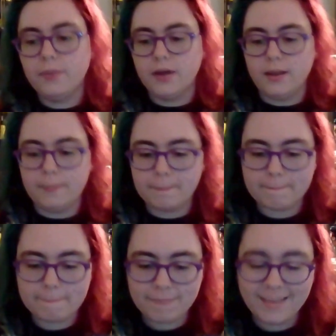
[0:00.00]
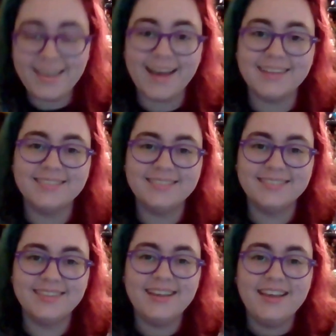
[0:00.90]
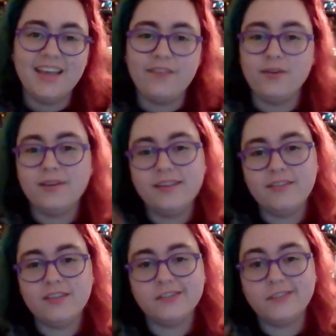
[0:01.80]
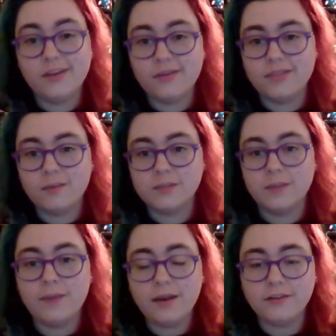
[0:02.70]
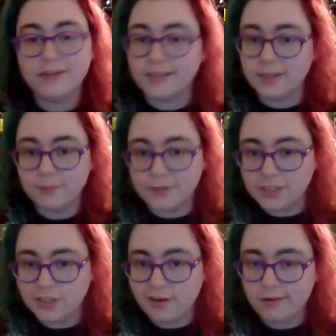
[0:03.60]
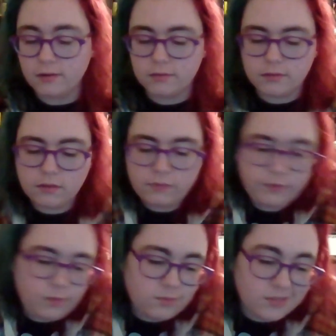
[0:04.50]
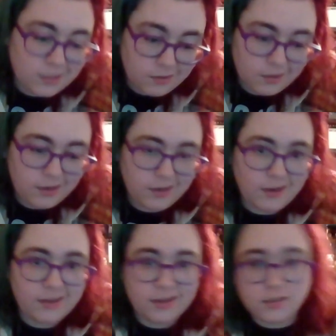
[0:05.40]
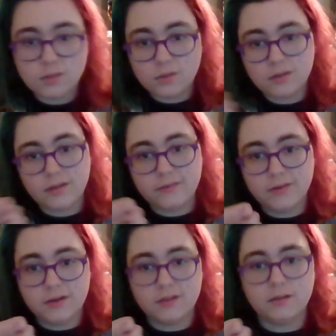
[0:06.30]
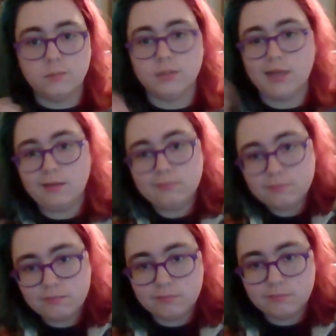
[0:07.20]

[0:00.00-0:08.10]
But yeah, if you could give this video a thumbs up, I'd greatly appreciate it. If you didn't like it, I guess you could give it a thumbs down.